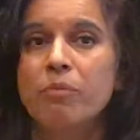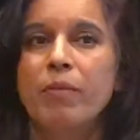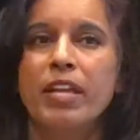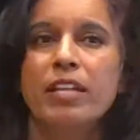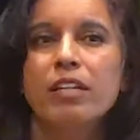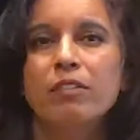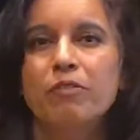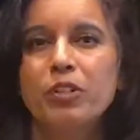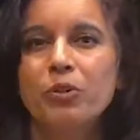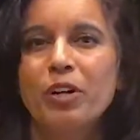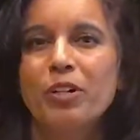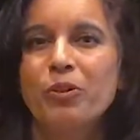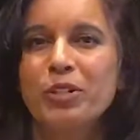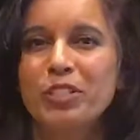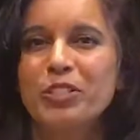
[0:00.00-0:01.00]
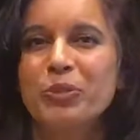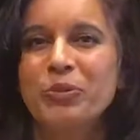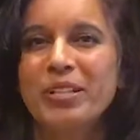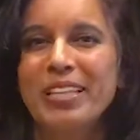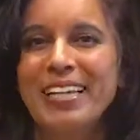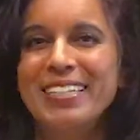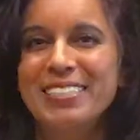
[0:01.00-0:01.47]
And many of you are going to
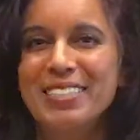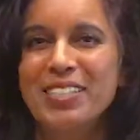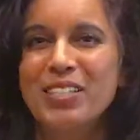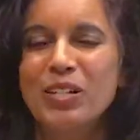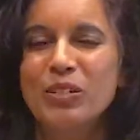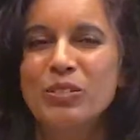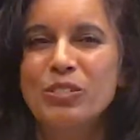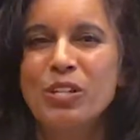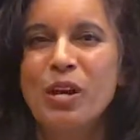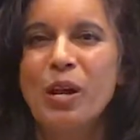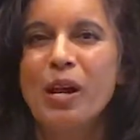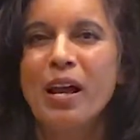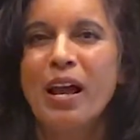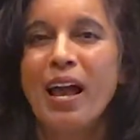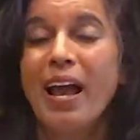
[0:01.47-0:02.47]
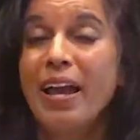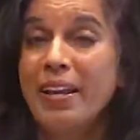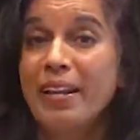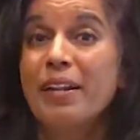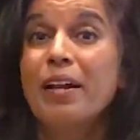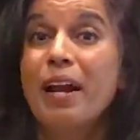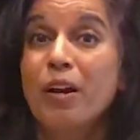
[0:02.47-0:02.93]
relate to those
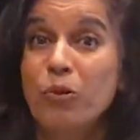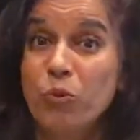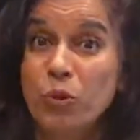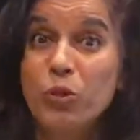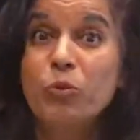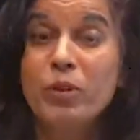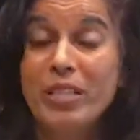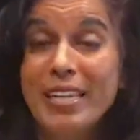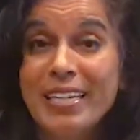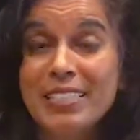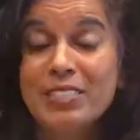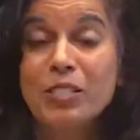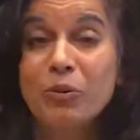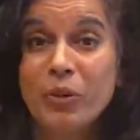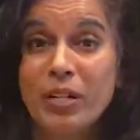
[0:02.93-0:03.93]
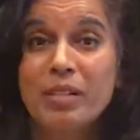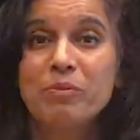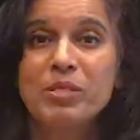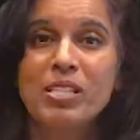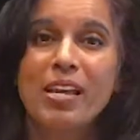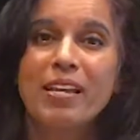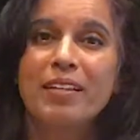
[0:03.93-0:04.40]
and will relate to what
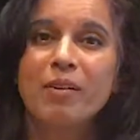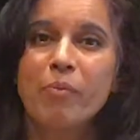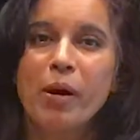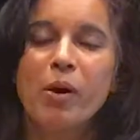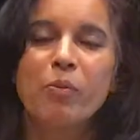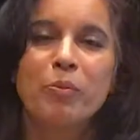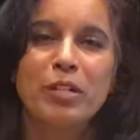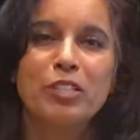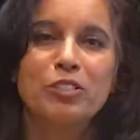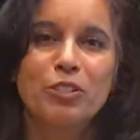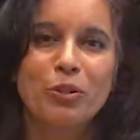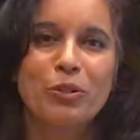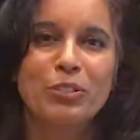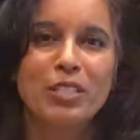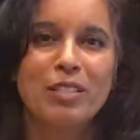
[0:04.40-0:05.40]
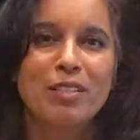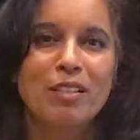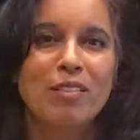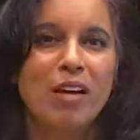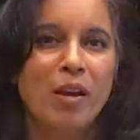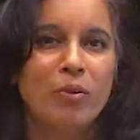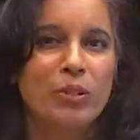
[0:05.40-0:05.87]
I'm saying about being told that
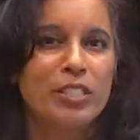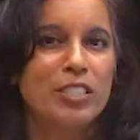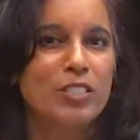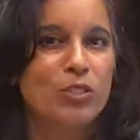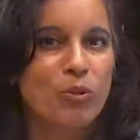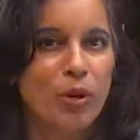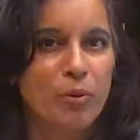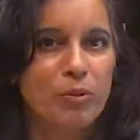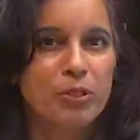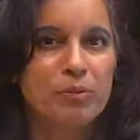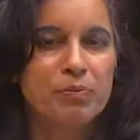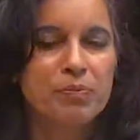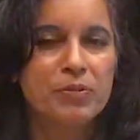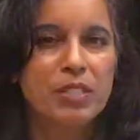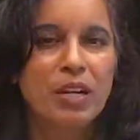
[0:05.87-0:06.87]
the thyroid is normal.